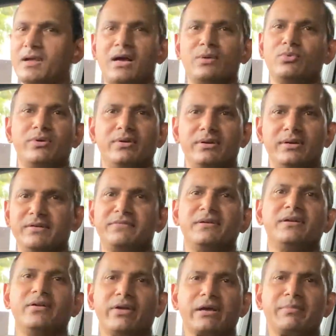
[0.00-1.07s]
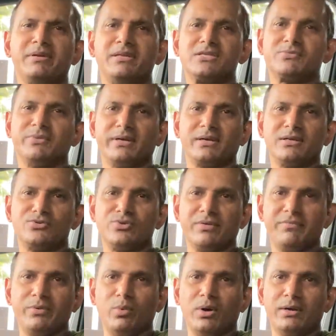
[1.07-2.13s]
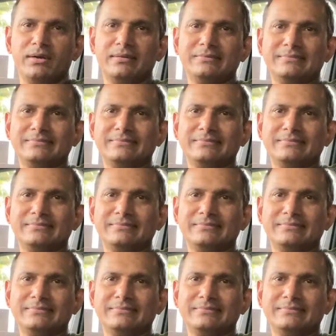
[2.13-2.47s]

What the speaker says: I would definitely recommend this vehicle to everyone.